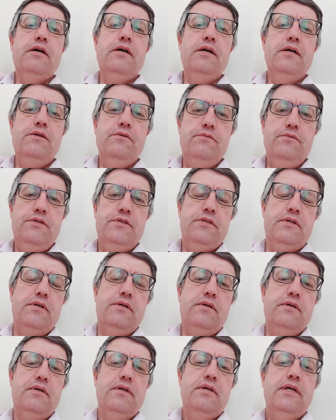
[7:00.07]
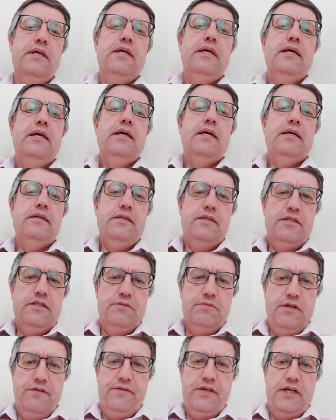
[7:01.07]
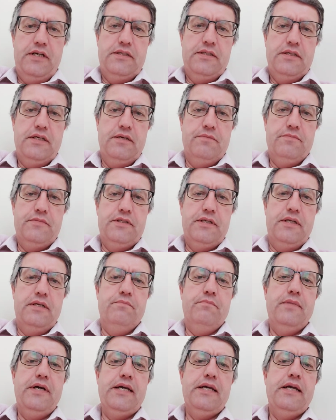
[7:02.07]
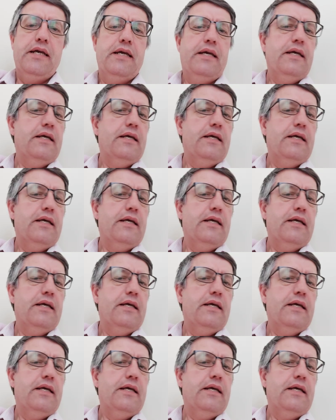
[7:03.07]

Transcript: And also, and this is where the Act comes in, making